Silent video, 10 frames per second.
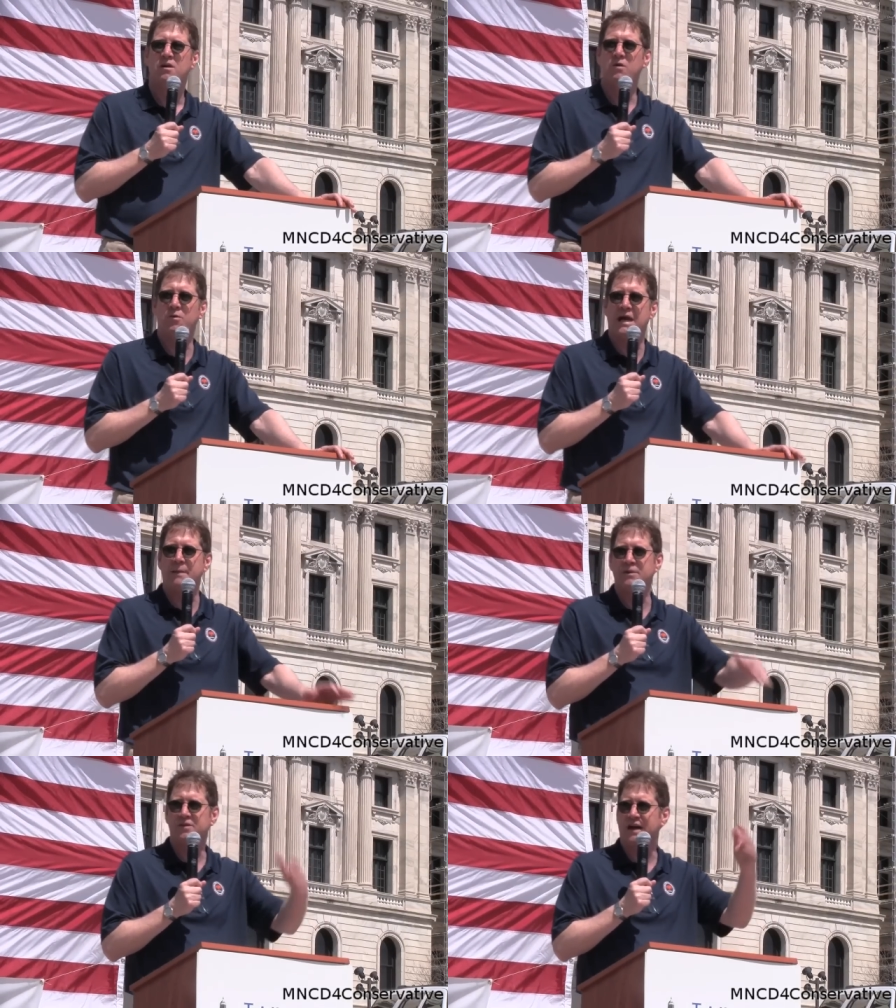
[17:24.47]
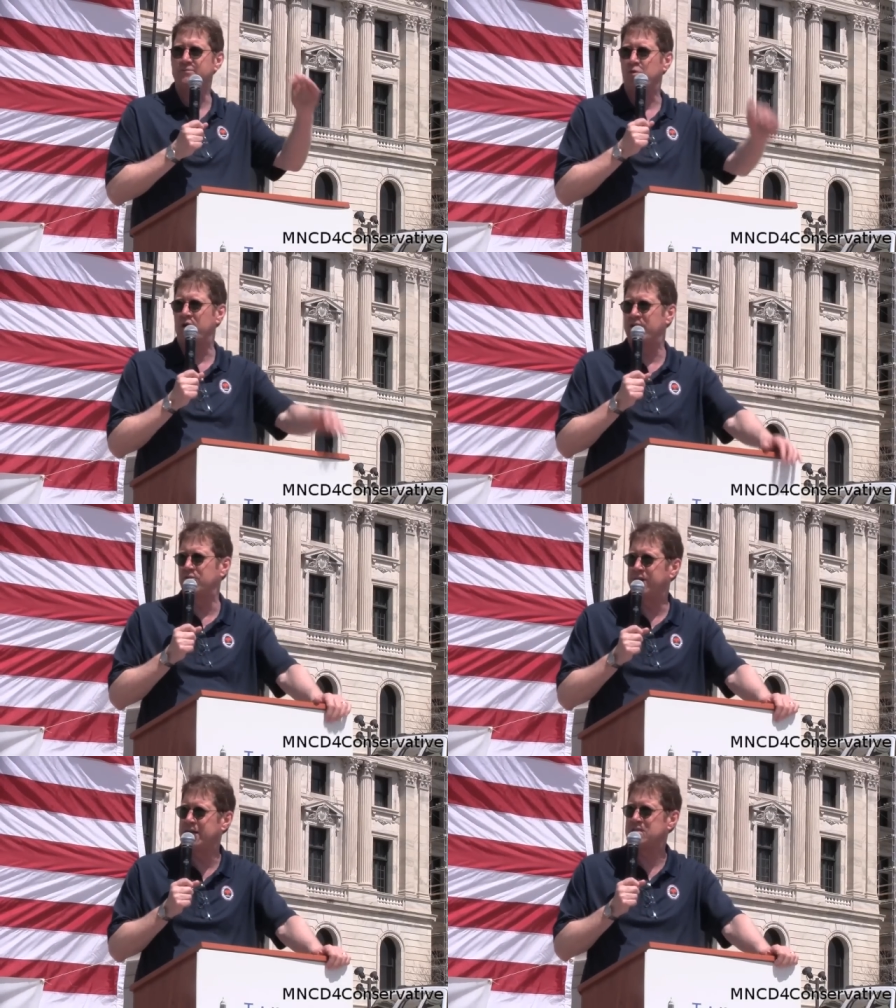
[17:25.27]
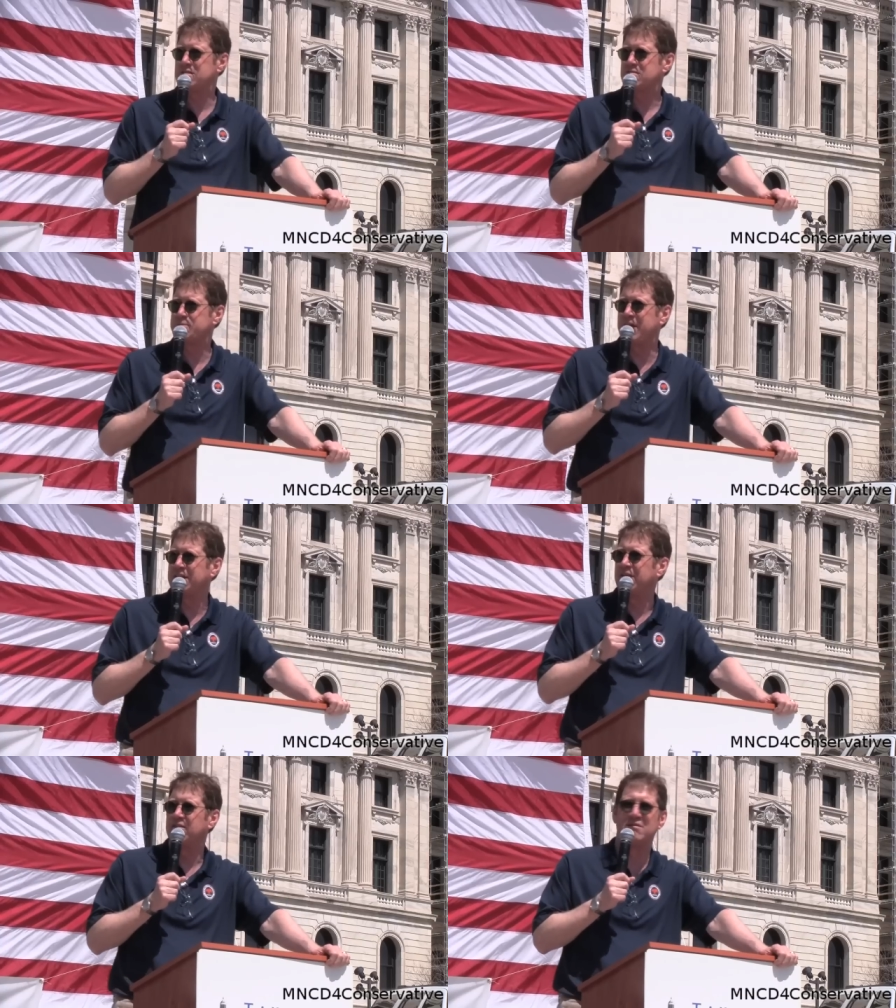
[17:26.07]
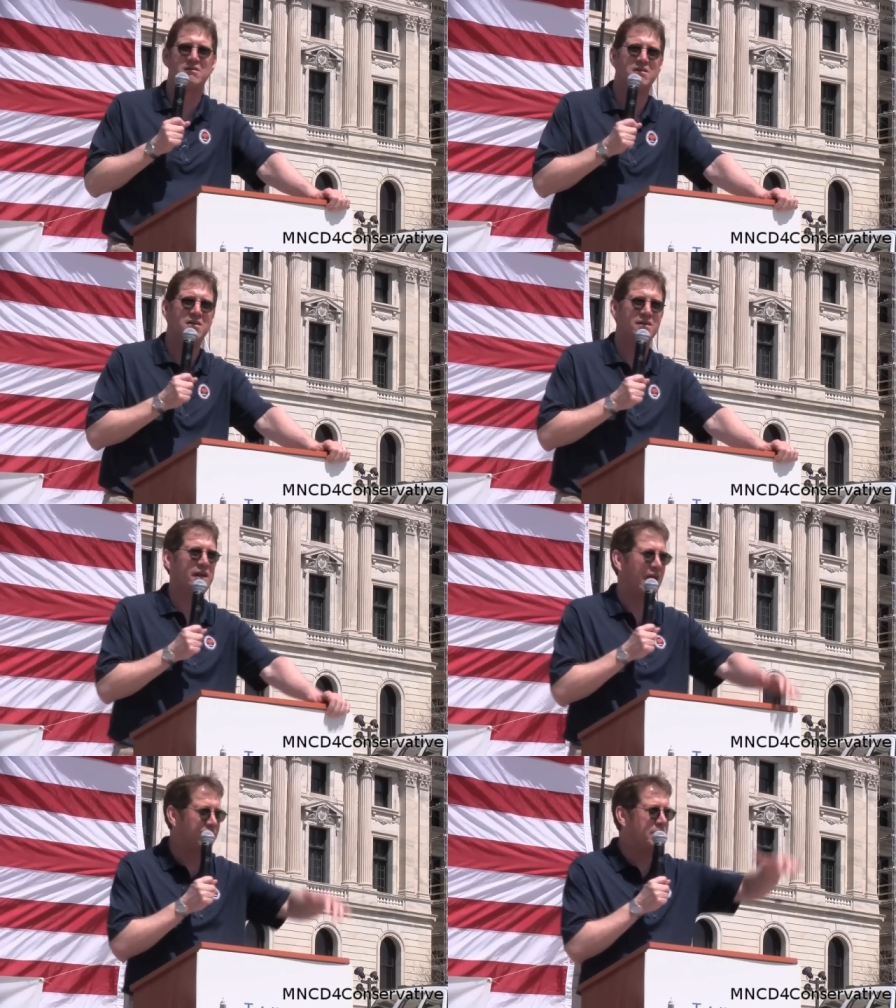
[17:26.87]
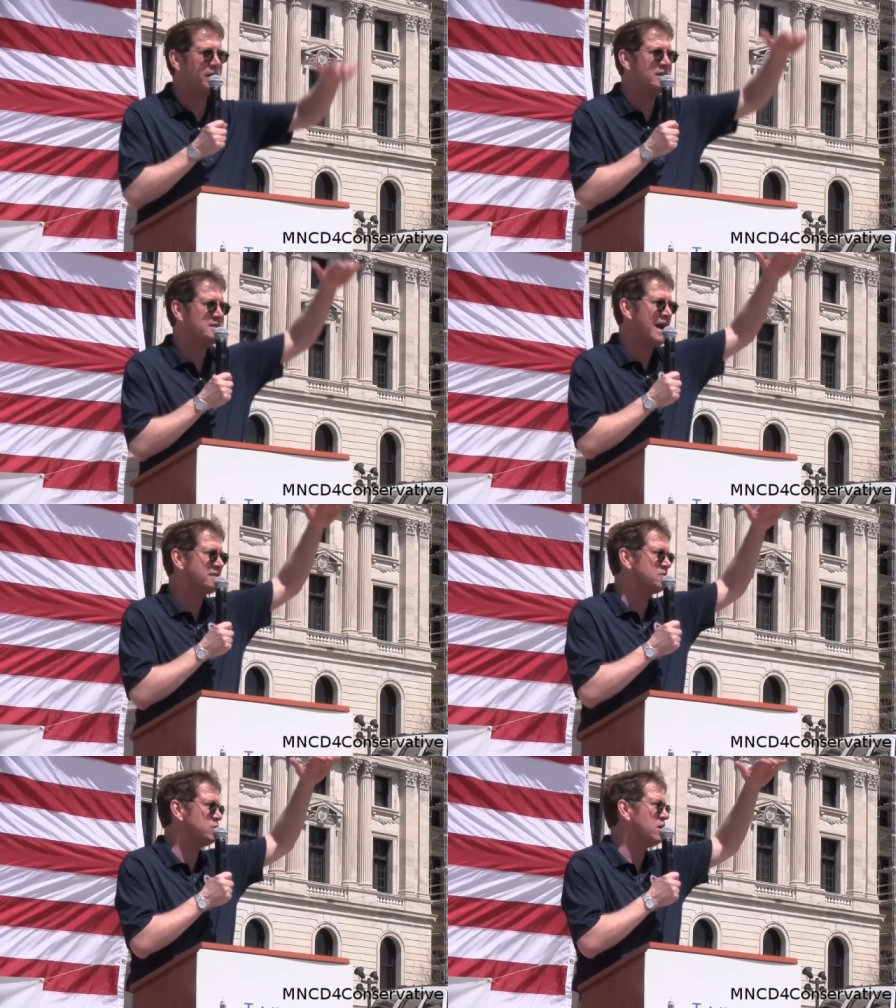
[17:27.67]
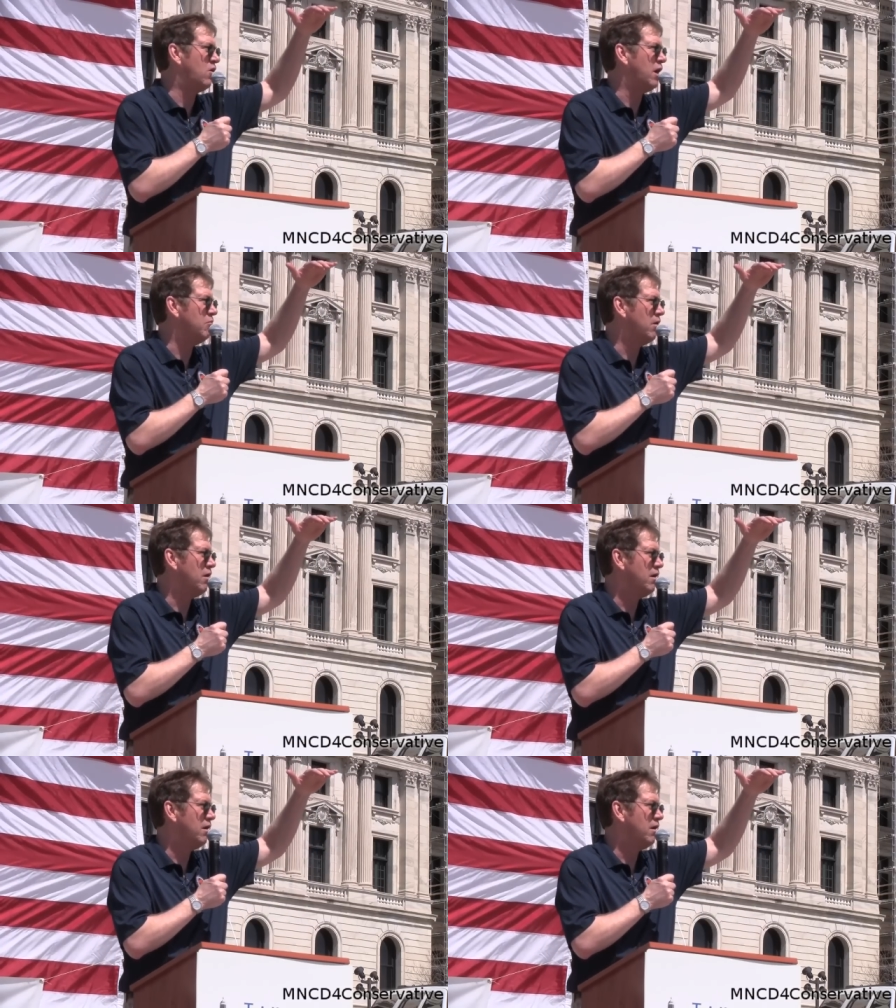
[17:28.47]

What would happen if government wanted to raise spending? That everybody's taxes would go up.